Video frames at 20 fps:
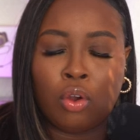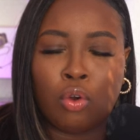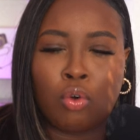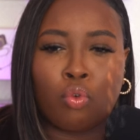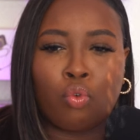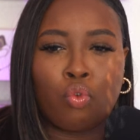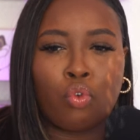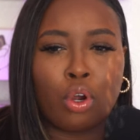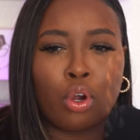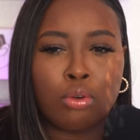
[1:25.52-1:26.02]

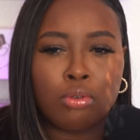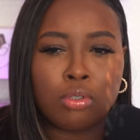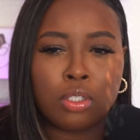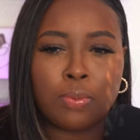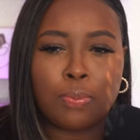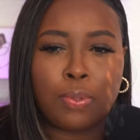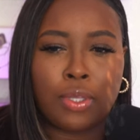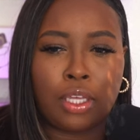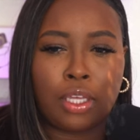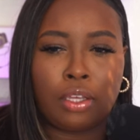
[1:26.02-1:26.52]

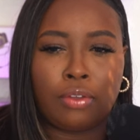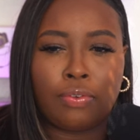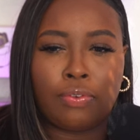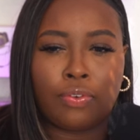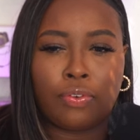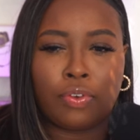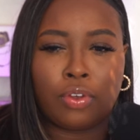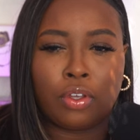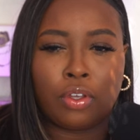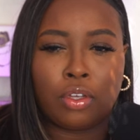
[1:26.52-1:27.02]
roast
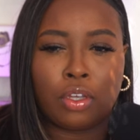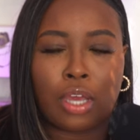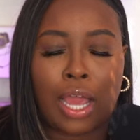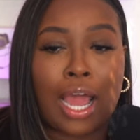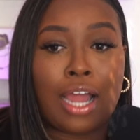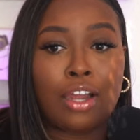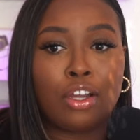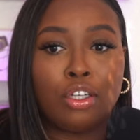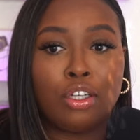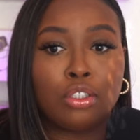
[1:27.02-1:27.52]
beef.
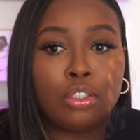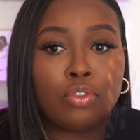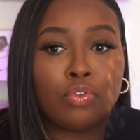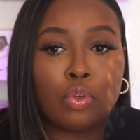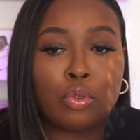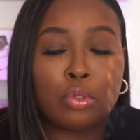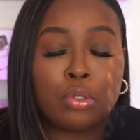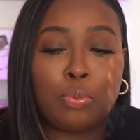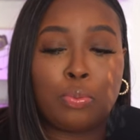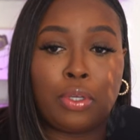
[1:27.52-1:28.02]
I cook the
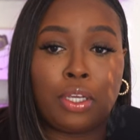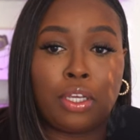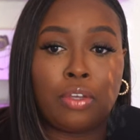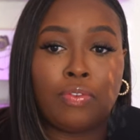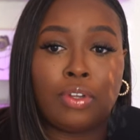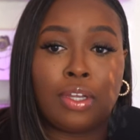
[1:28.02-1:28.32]
roast beef.